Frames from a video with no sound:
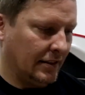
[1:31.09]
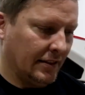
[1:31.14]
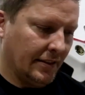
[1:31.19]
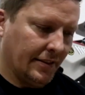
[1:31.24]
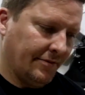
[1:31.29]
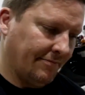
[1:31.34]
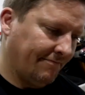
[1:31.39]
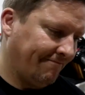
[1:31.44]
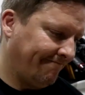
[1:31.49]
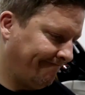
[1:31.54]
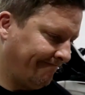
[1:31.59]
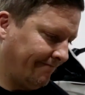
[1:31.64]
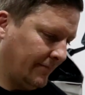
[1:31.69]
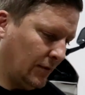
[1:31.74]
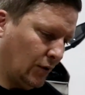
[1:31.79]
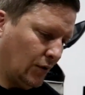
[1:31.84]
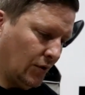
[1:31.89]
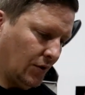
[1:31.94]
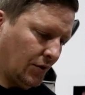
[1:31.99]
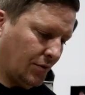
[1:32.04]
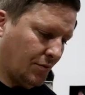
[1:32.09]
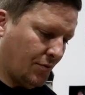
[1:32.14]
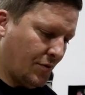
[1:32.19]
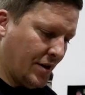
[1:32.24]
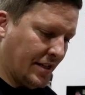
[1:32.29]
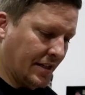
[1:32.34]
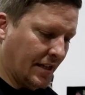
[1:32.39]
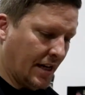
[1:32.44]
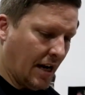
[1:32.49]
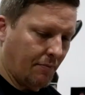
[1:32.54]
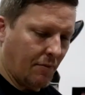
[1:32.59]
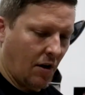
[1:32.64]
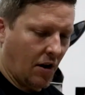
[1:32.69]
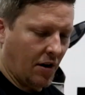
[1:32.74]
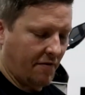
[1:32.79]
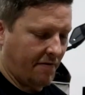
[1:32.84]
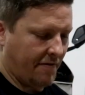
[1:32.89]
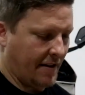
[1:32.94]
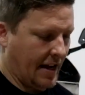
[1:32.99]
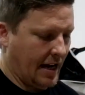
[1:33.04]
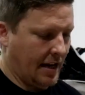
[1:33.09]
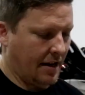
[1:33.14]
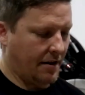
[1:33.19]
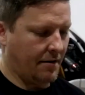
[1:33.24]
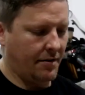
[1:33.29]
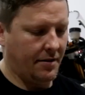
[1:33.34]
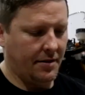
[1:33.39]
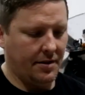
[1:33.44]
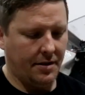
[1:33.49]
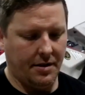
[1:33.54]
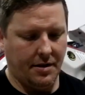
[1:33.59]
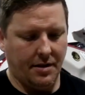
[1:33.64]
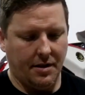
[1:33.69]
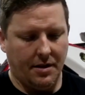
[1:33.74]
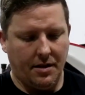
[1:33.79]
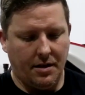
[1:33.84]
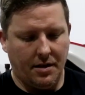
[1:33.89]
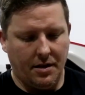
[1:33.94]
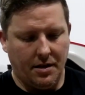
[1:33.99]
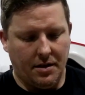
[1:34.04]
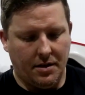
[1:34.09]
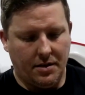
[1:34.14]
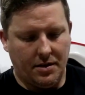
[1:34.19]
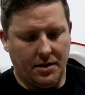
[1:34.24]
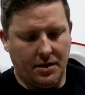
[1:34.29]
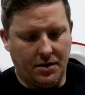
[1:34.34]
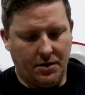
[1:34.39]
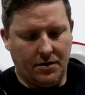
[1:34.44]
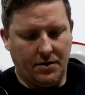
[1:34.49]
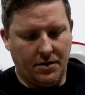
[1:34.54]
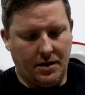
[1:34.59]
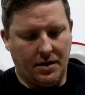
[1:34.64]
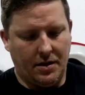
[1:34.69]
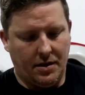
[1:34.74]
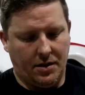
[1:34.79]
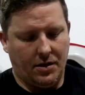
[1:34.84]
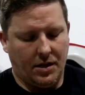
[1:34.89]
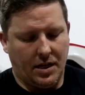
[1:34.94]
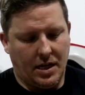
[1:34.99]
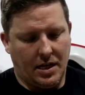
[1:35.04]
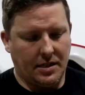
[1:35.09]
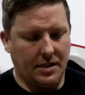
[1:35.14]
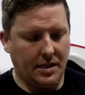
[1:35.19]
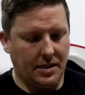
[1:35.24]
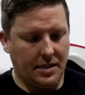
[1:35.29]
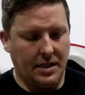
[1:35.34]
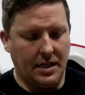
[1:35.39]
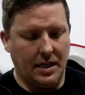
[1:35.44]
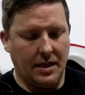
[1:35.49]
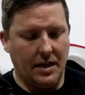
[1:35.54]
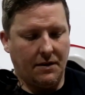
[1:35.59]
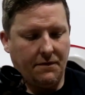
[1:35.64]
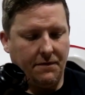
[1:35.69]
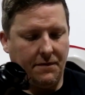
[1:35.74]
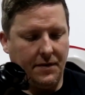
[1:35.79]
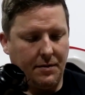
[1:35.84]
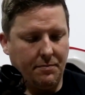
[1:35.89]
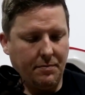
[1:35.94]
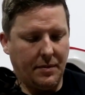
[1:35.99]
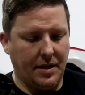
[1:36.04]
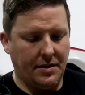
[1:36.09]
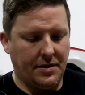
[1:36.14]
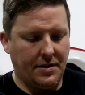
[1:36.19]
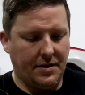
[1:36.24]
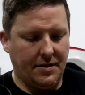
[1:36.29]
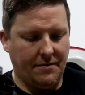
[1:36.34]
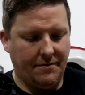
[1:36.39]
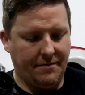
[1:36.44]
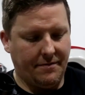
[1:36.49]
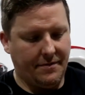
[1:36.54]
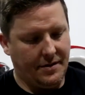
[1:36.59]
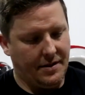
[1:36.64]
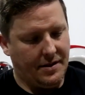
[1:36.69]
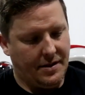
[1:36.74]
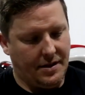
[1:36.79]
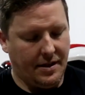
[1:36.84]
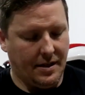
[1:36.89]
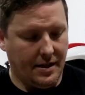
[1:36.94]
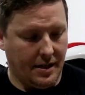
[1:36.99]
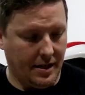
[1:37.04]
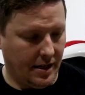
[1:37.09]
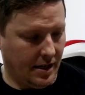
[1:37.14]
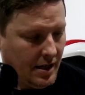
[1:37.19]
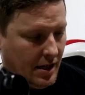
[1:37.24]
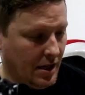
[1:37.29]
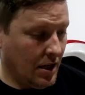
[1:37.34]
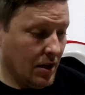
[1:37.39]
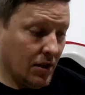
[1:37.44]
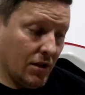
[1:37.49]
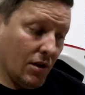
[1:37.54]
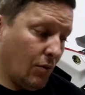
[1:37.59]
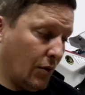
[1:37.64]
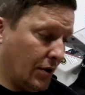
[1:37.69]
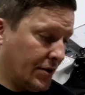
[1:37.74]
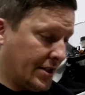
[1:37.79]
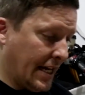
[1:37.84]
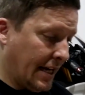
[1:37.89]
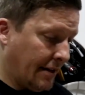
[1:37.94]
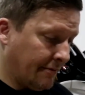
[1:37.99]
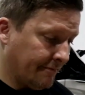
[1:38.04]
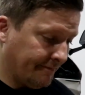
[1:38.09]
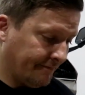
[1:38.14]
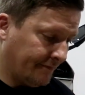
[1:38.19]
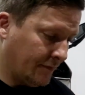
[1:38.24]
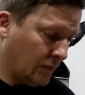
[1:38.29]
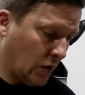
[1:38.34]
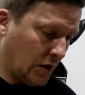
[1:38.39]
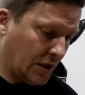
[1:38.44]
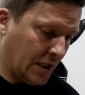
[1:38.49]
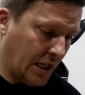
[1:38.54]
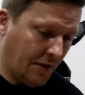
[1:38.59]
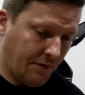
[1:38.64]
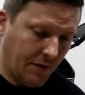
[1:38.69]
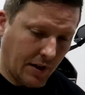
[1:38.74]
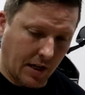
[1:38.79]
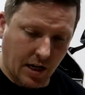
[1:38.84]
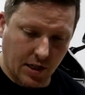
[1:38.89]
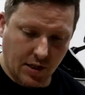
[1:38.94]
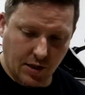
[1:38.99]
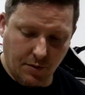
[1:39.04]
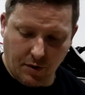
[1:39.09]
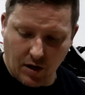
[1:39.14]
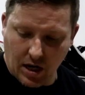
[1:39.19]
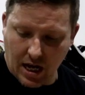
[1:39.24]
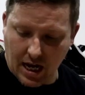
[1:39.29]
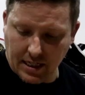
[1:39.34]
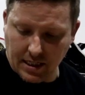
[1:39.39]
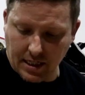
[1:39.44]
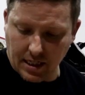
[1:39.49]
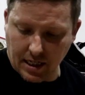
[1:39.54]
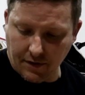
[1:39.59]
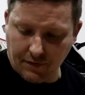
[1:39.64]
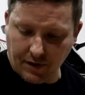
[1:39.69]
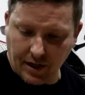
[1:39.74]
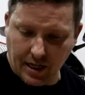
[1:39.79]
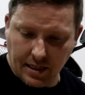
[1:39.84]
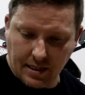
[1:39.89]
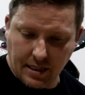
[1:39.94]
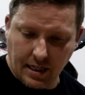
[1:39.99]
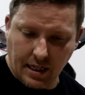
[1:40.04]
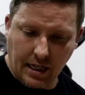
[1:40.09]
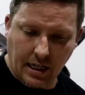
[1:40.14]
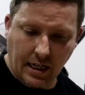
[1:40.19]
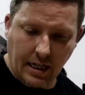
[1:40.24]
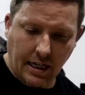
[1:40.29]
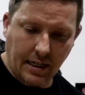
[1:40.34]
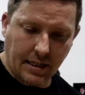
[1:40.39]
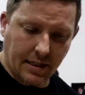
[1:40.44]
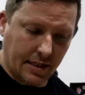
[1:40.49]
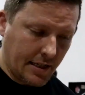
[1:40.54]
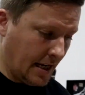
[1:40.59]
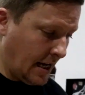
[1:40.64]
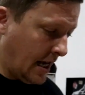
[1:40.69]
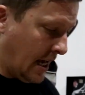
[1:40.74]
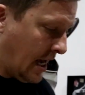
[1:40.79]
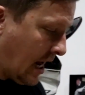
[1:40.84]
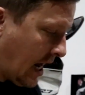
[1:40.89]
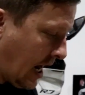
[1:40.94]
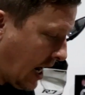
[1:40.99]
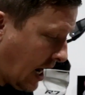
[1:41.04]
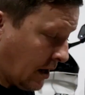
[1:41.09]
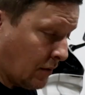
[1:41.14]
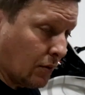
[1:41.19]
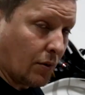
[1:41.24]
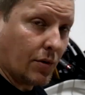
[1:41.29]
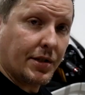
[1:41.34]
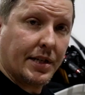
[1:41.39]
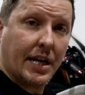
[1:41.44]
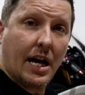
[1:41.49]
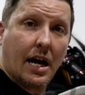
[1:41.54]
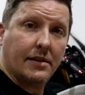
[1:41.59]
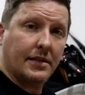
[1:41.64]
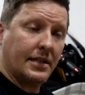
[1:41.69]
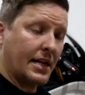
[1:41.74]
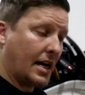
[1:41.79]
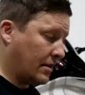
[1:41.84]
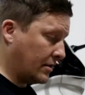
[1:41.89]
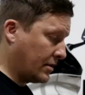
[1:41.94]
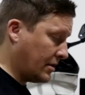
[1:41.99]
There's a reason I'm not a fan. So you guys can see that fitment. So we'll see. We'll see if the customer likes it, if he gets any leaks, and we'll see how it sounds.